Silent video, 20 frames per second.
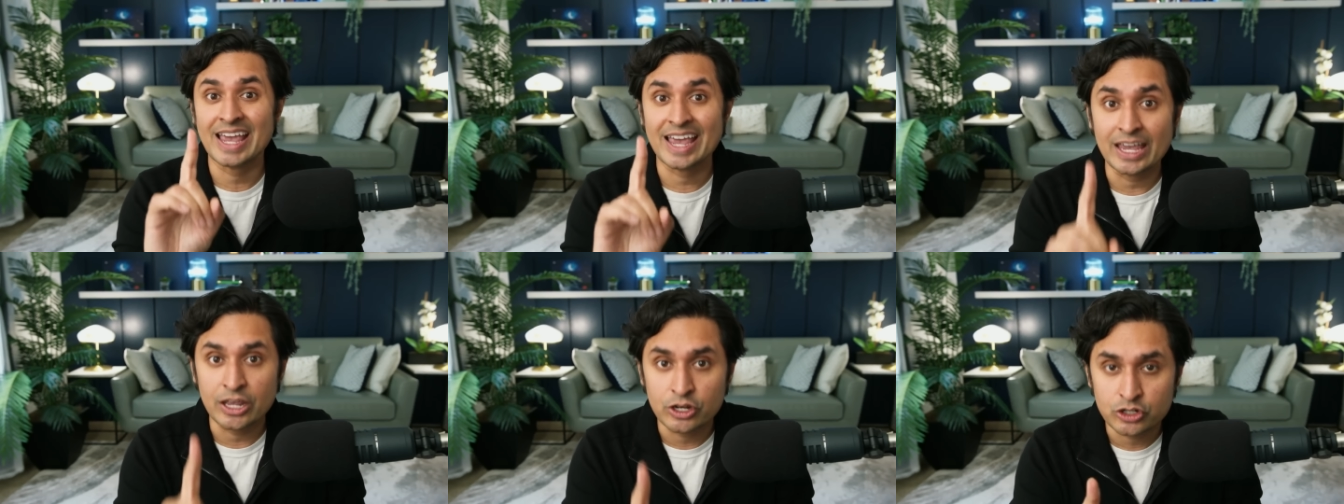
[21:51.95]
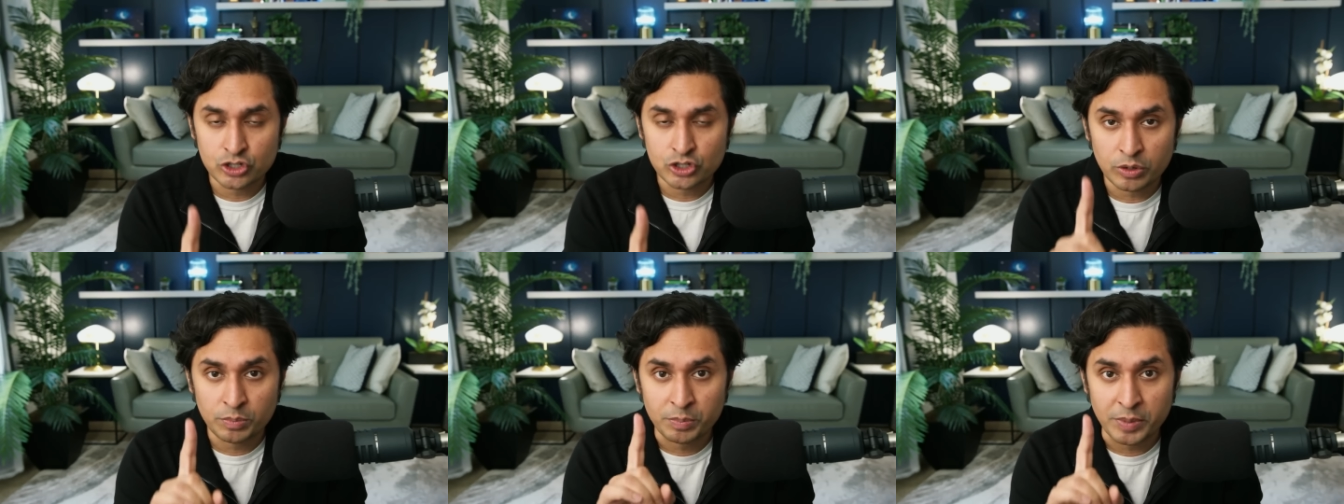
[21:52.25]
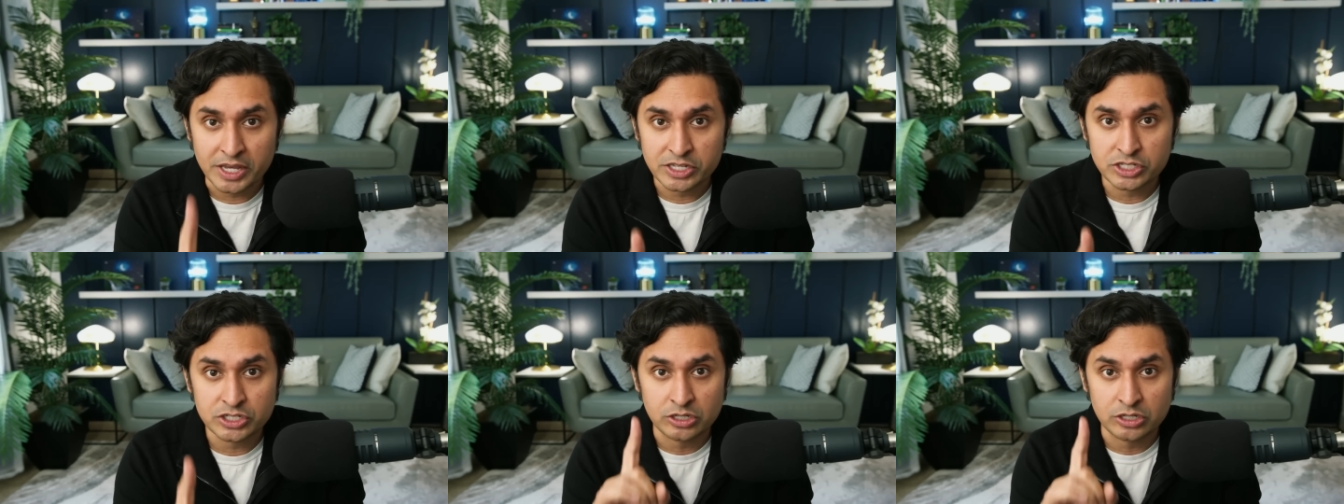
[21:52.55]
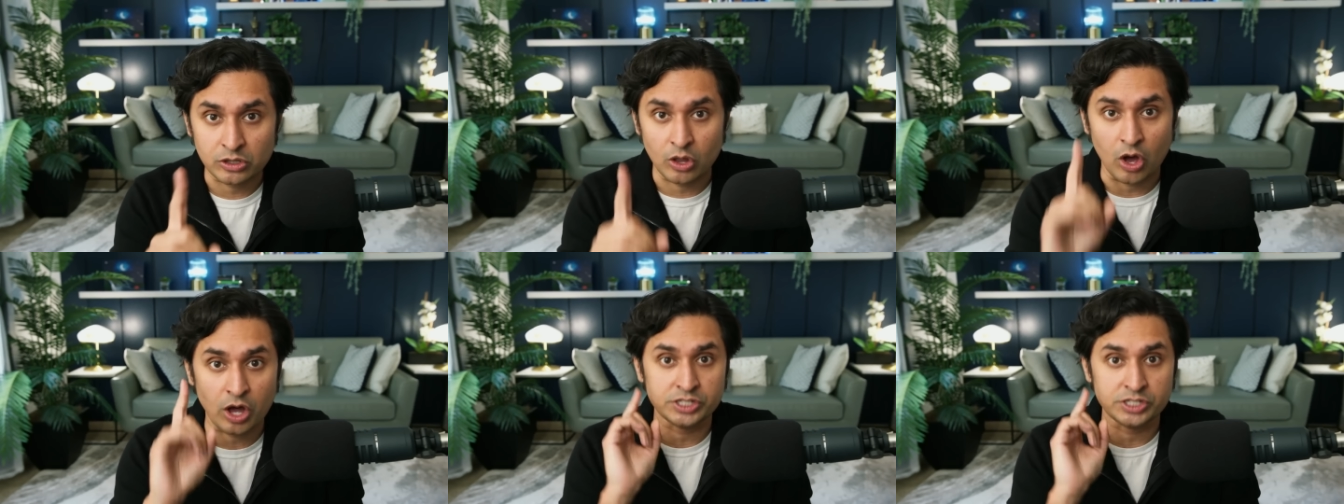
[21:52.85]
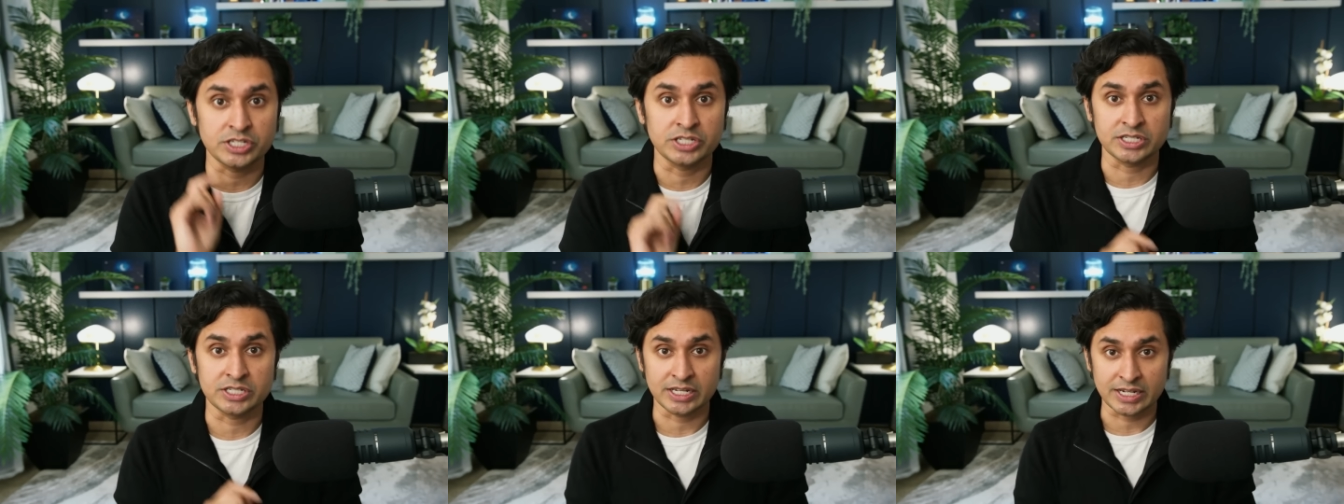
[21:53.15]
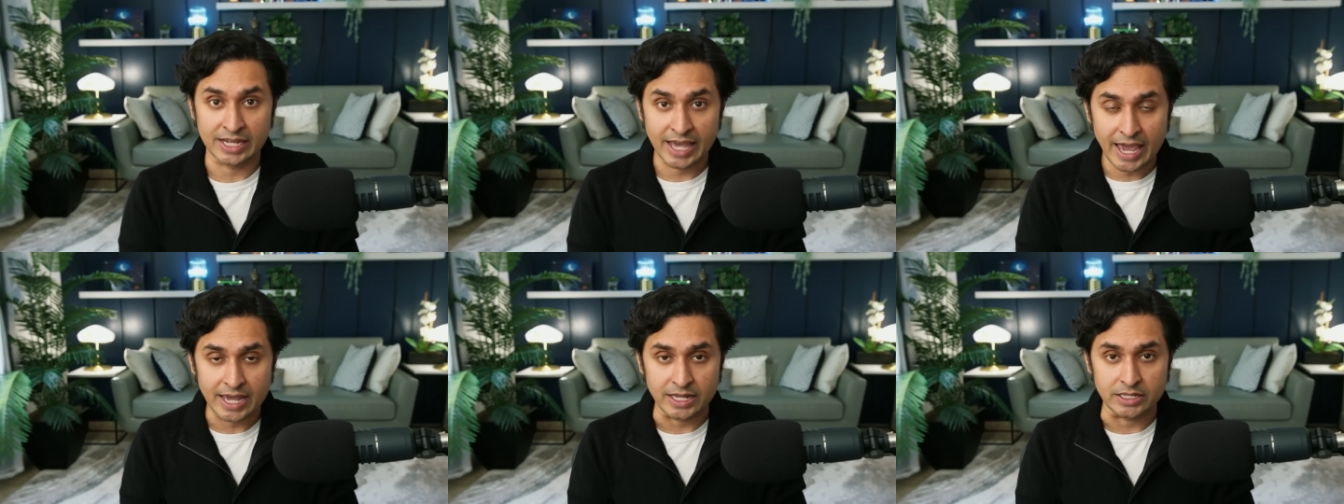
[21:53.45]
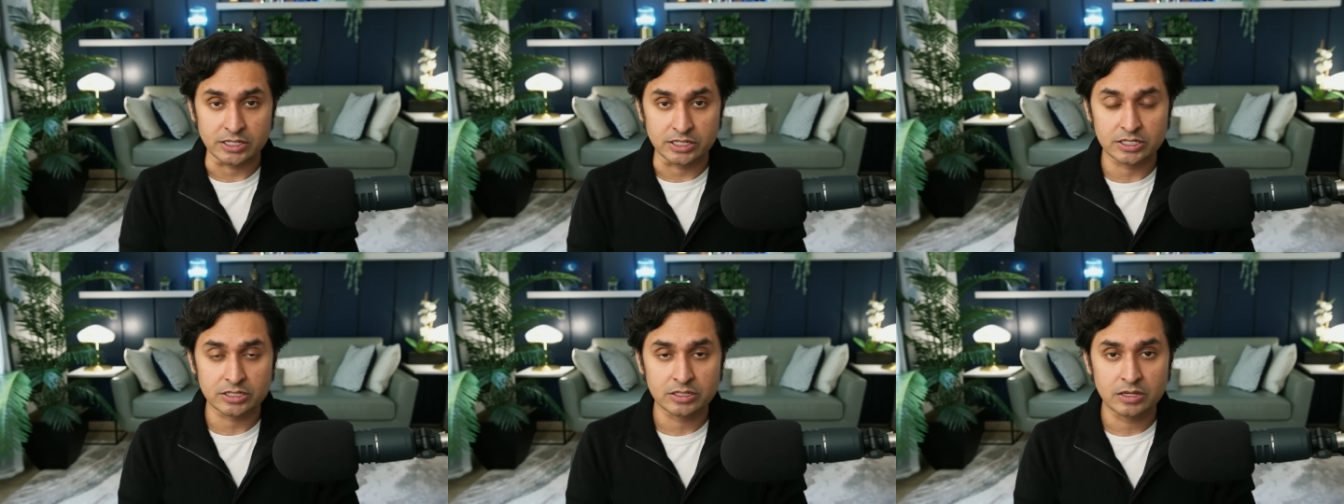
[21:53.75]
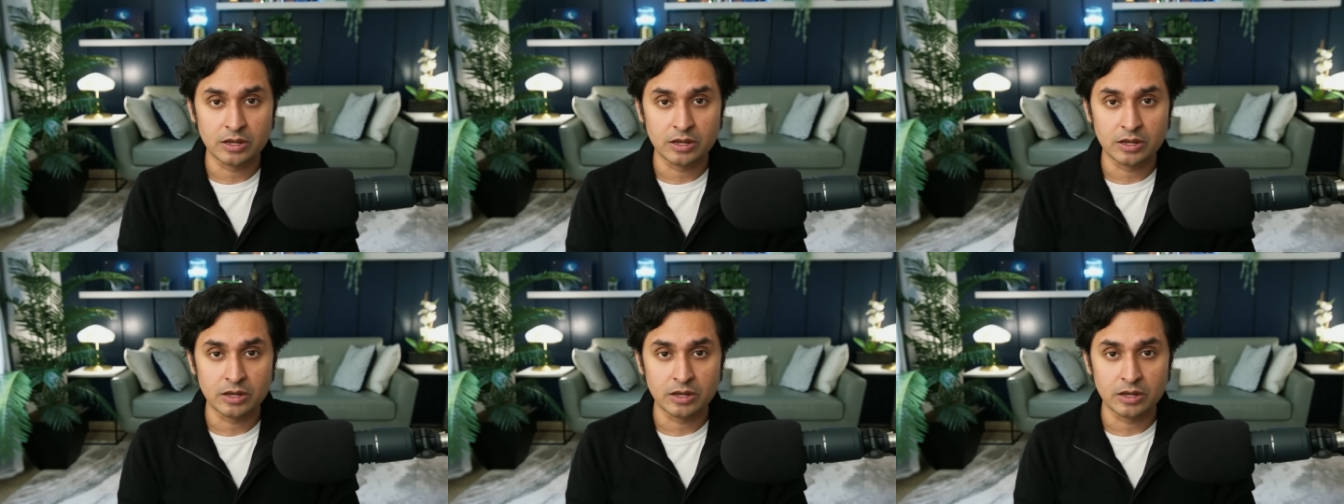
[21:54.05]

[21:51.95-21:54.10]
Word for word: intermixed losses and gains.